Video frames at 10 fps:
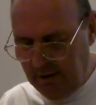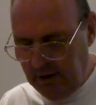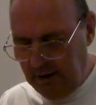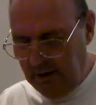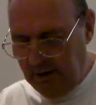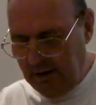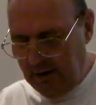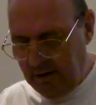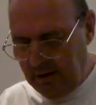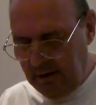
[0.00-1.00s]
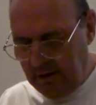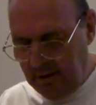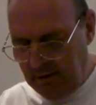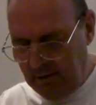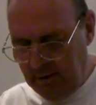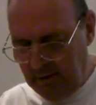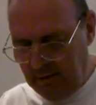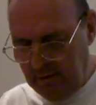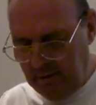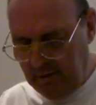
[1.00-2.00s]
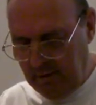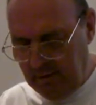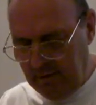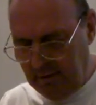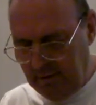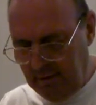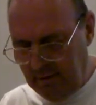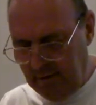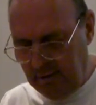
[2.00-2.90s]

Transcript: (silence)